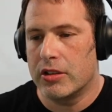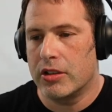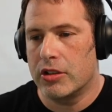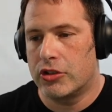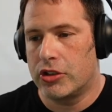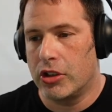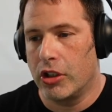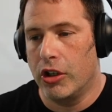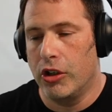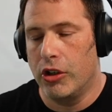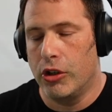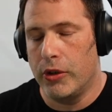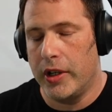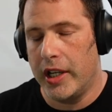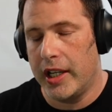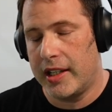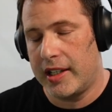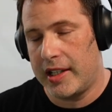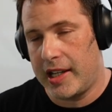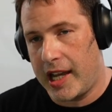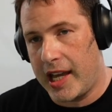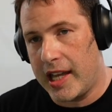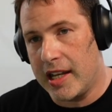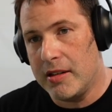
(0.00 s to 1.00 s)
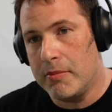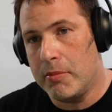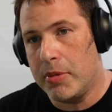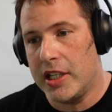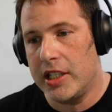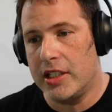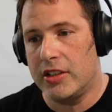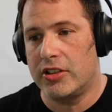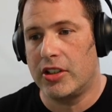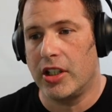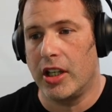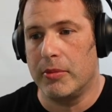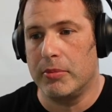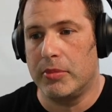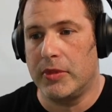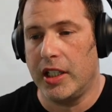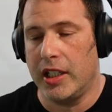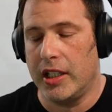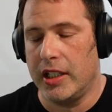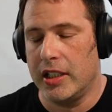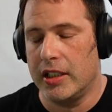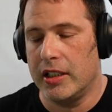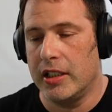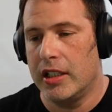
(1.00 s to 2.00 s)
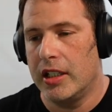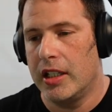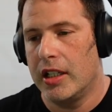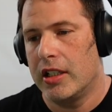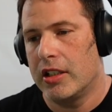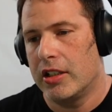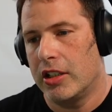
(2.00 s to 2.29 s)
So it can be something,